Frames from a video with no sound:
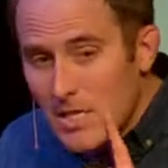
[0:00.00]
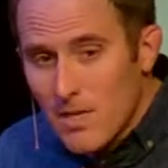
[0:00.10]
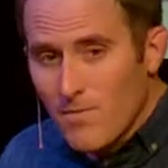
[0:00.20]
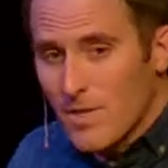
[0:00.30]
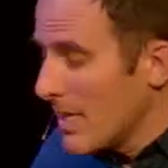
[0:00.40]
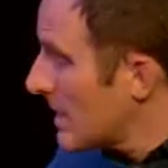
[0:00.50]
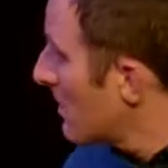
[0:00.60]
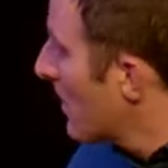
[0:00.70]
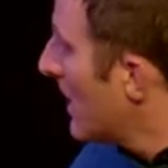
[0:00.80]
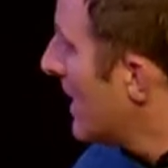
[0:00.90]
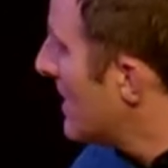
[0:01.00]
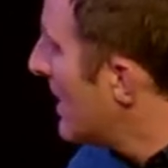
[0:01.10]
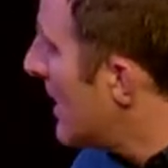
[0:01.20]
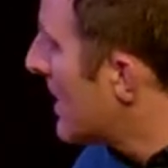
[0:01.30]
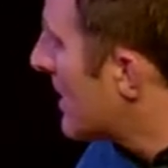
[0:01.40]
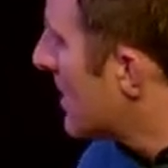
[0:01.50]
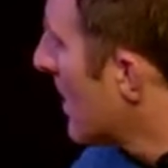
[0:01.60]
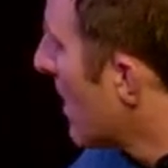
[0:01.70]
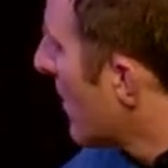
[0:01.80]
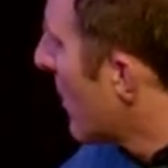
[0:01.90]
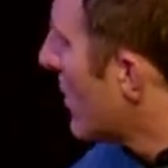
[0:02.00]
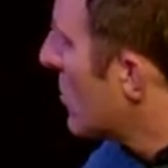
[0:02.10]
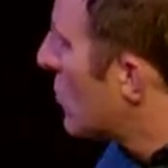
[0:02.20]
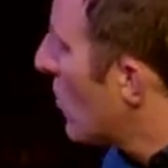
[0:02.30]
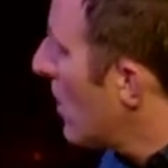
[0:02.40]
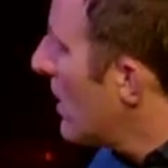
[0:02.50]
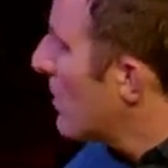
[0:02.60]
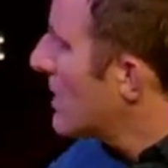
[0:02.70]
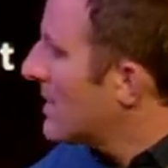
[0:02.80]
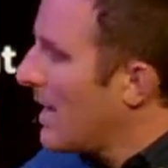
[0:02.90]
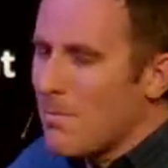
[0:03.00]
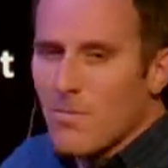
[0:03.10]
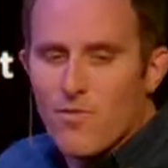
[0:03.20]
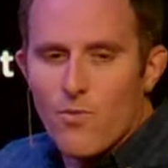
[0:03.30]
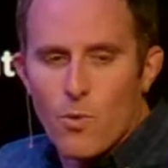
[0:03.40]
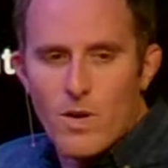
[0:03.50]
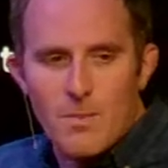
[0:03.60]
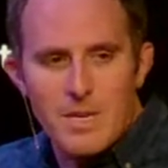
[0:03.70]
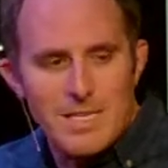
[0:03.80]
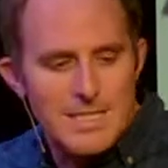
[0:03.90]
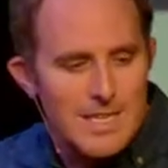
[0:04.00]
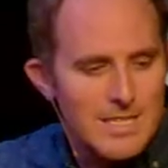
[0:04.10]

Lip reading: for discipline is this. For the joy that was set before him. He said,